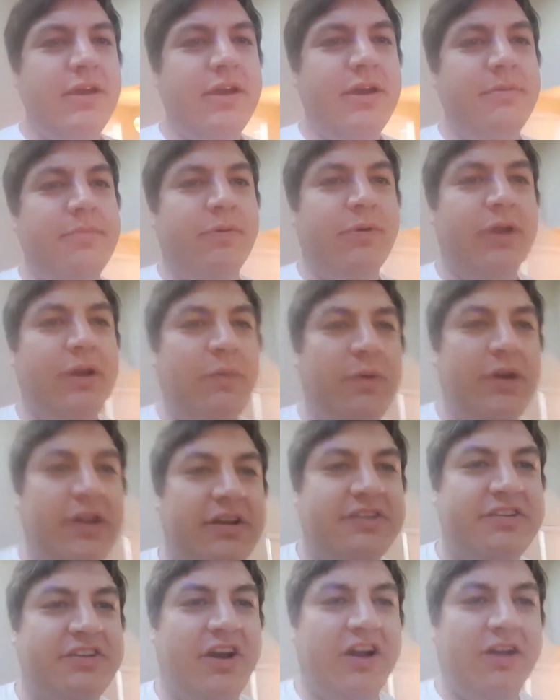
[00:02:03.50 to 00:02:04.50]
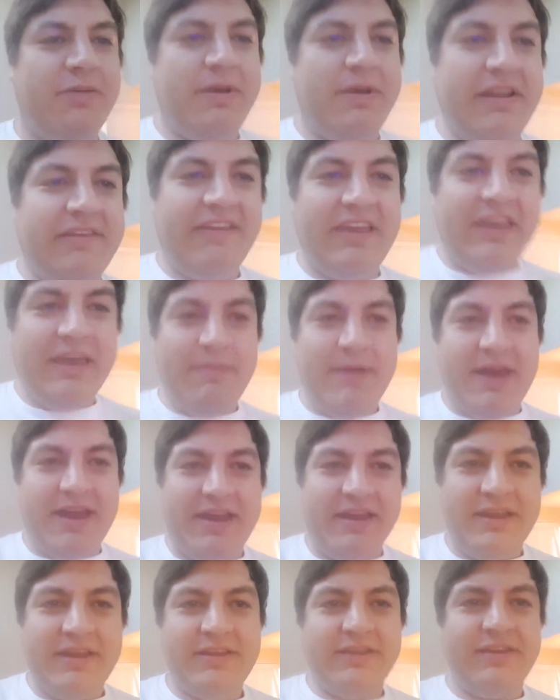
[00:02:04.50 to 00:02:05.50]
But what I wanted to talk about is
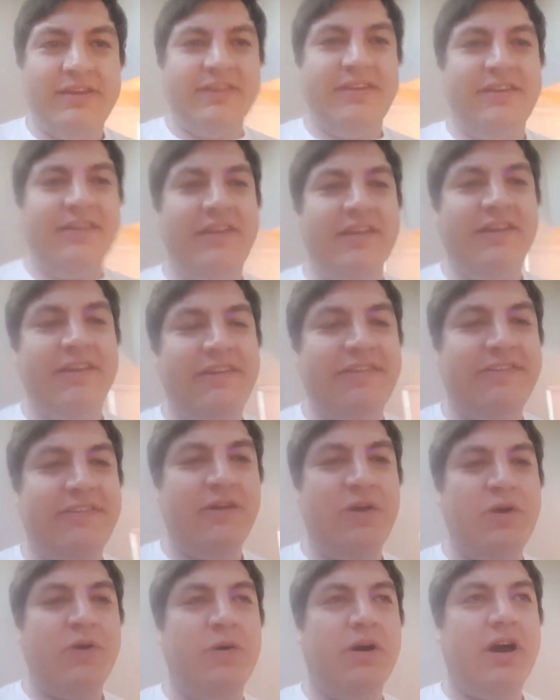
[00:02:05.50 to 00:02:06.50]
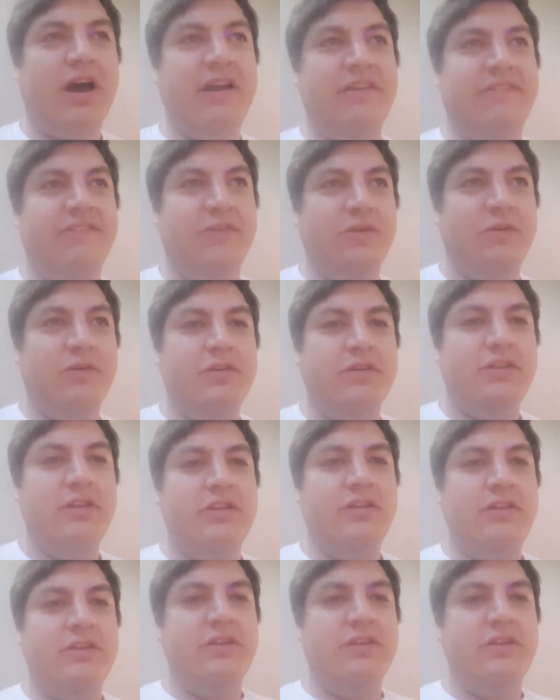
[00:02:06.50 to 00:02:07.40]
eBay. So I sold